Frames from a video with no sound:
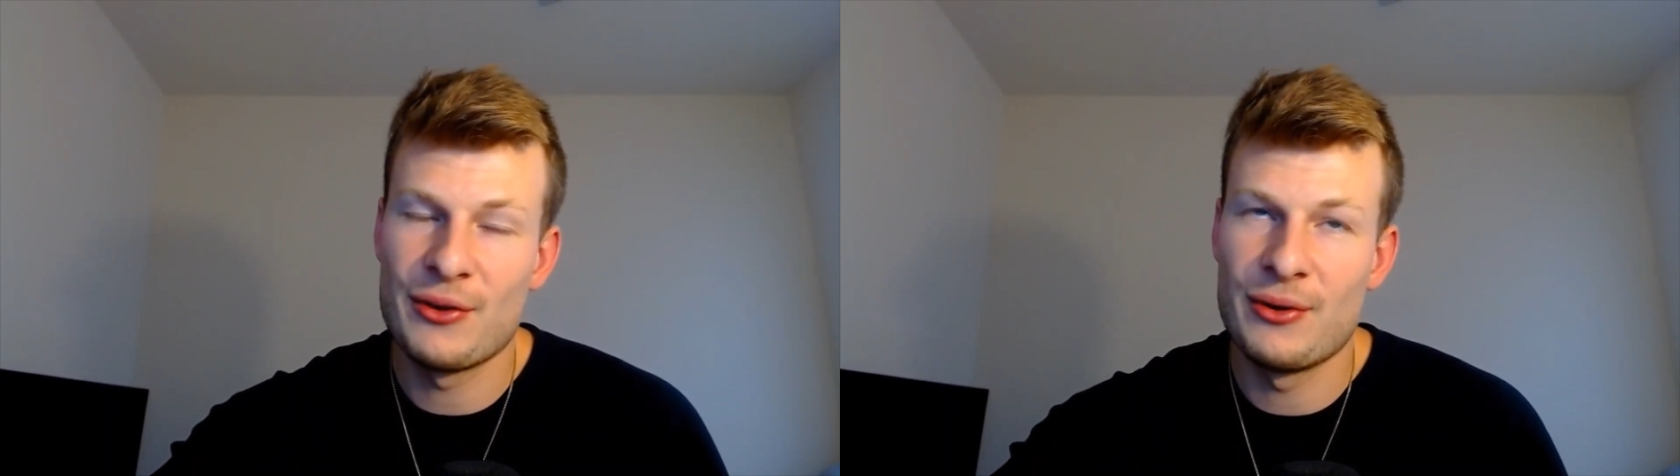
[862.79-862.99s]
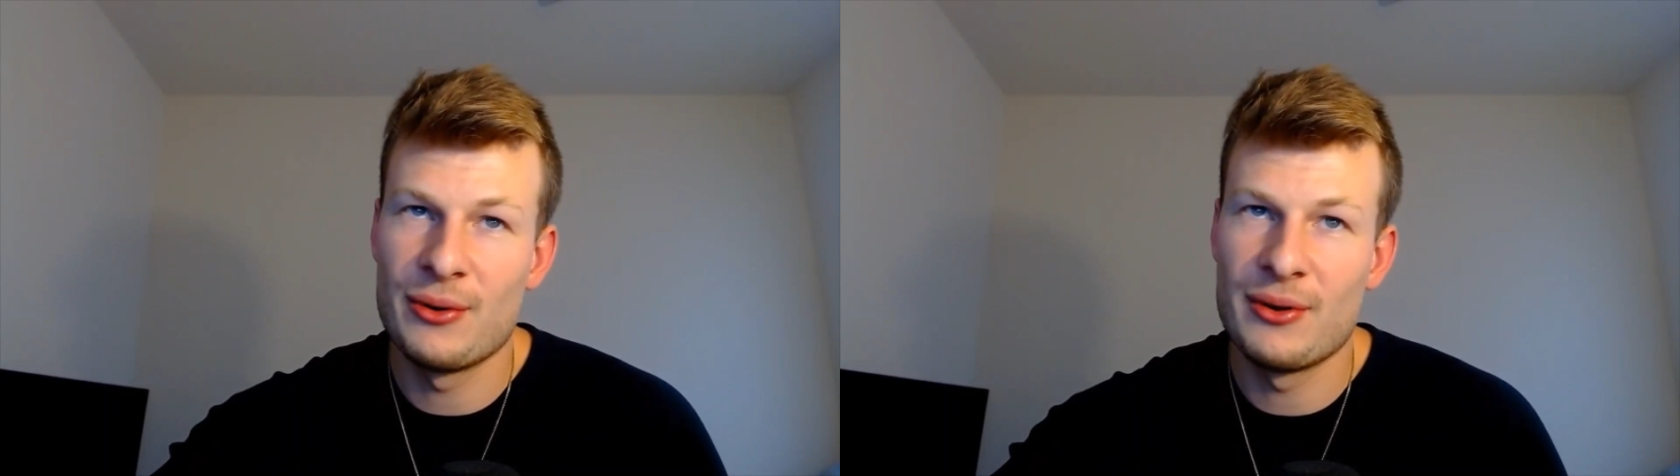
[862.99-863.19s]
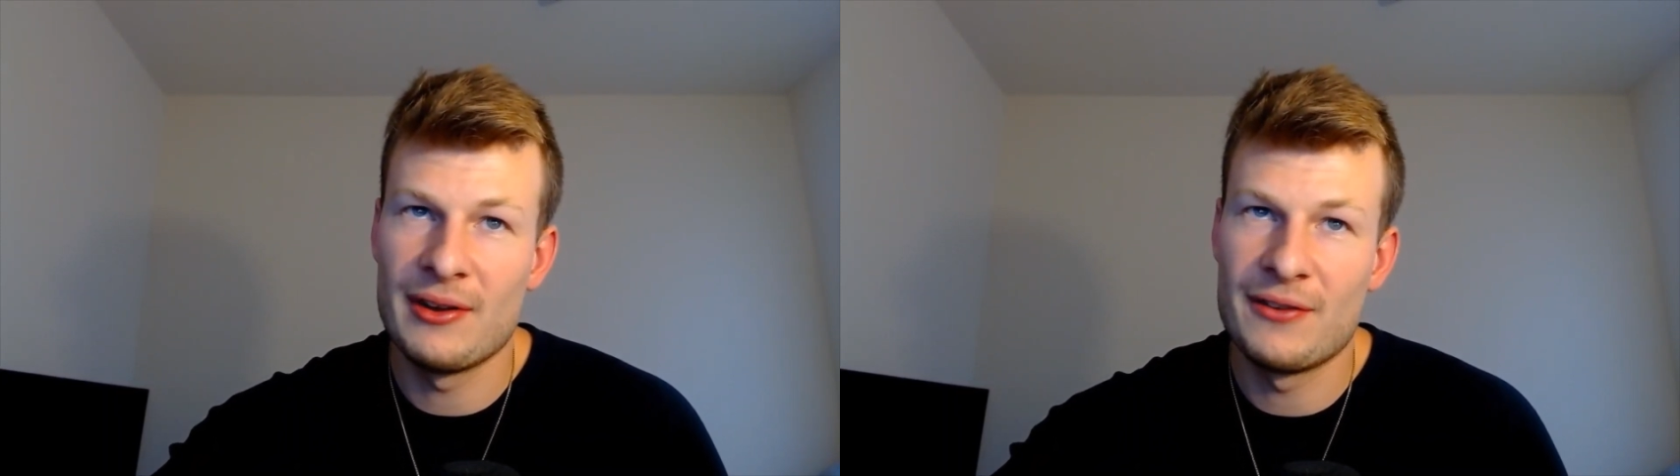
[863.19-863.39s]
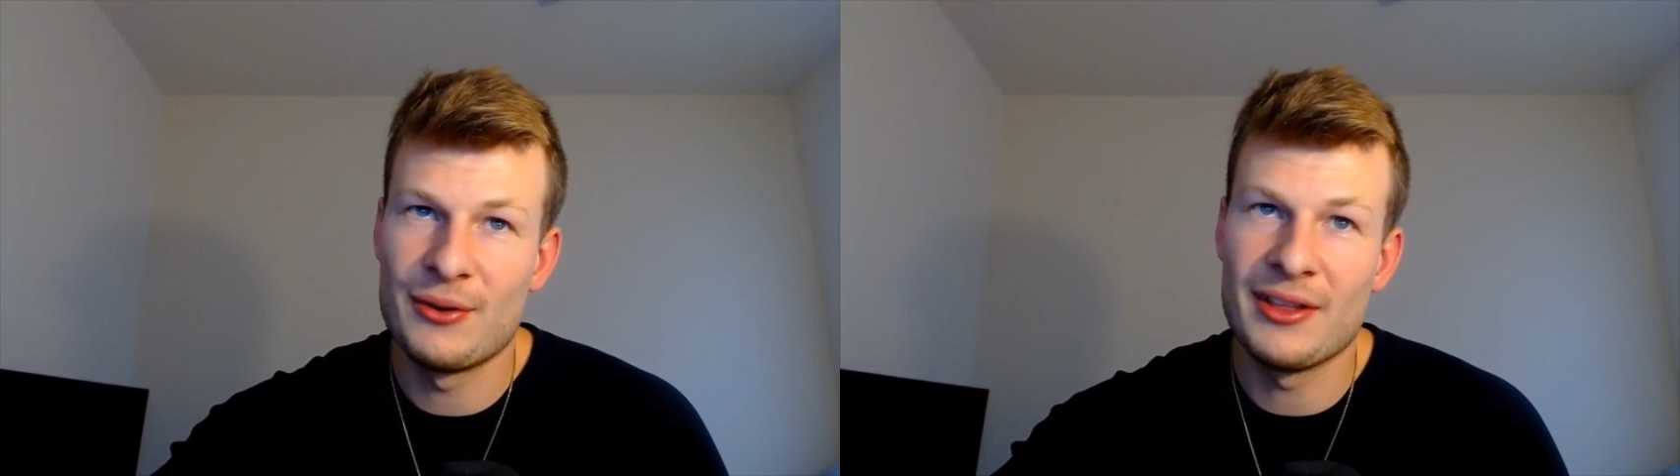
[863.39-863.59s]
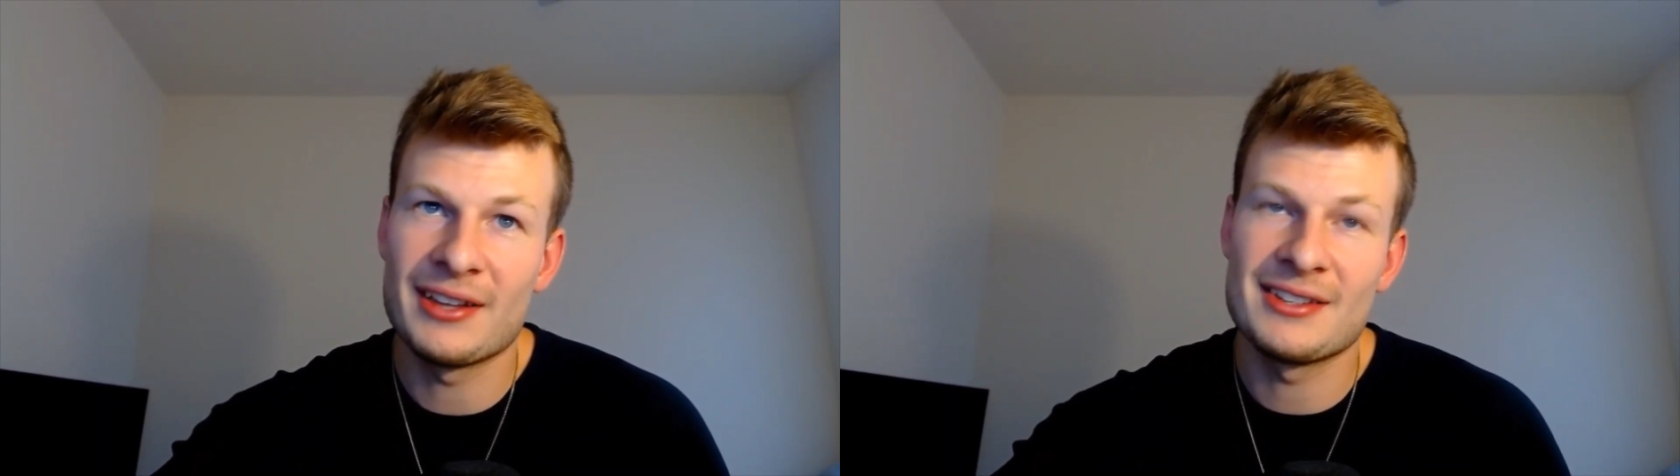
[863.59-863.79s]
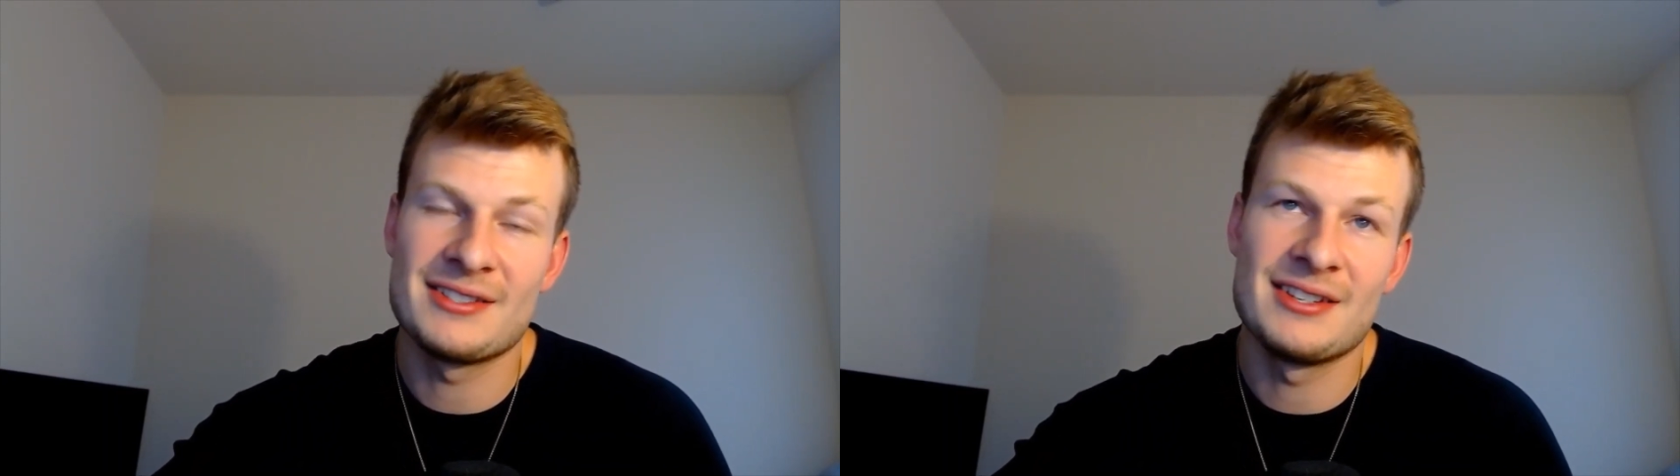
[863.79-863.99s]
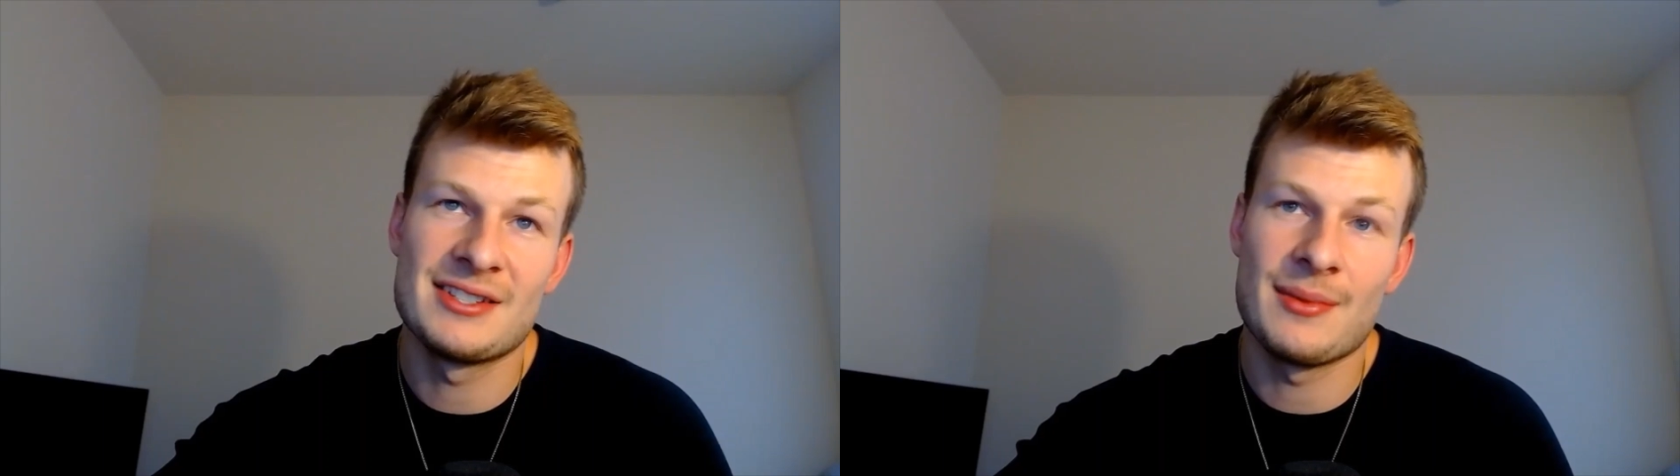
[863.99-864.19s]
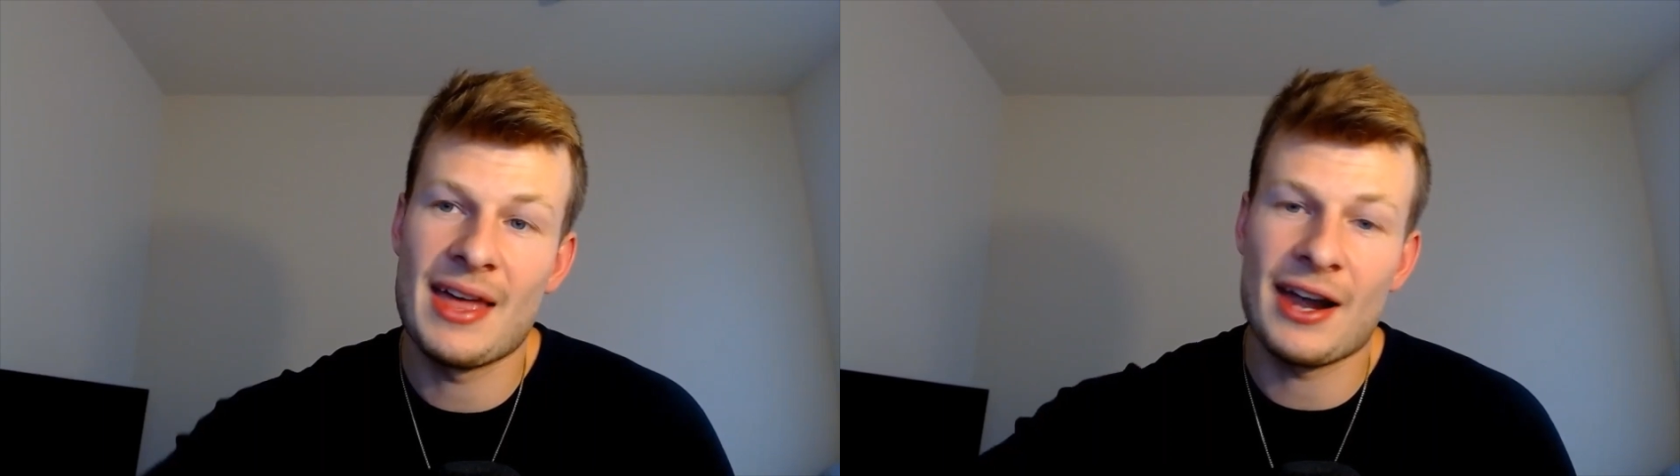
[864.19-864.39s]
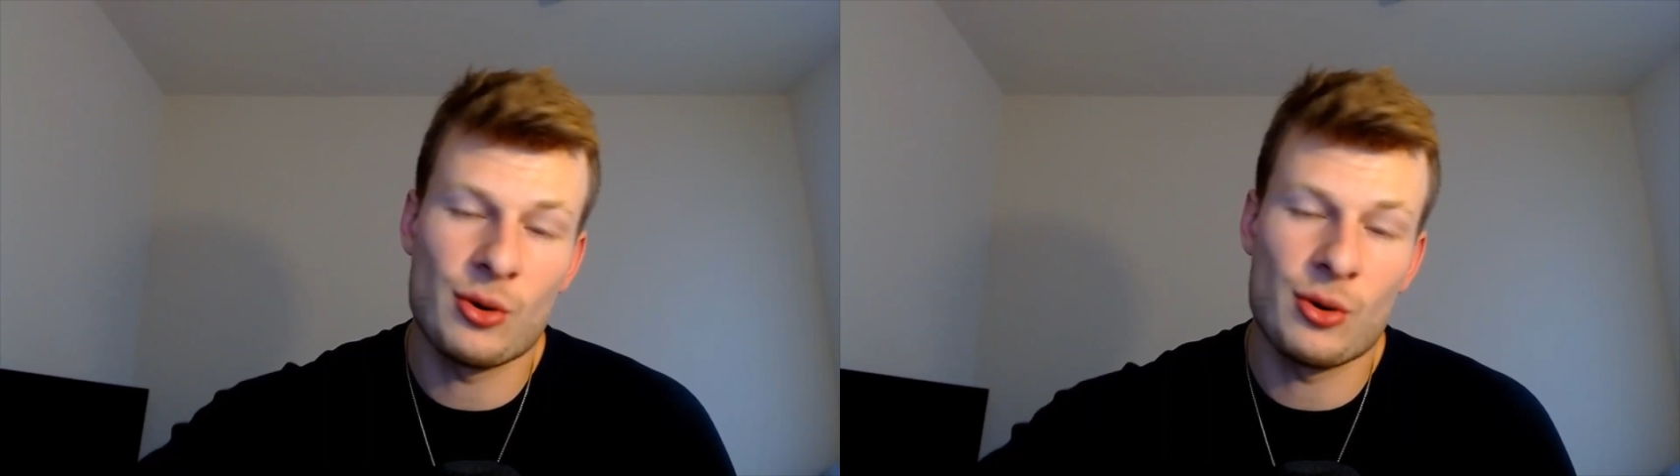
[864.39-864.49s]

you would like to see some of that.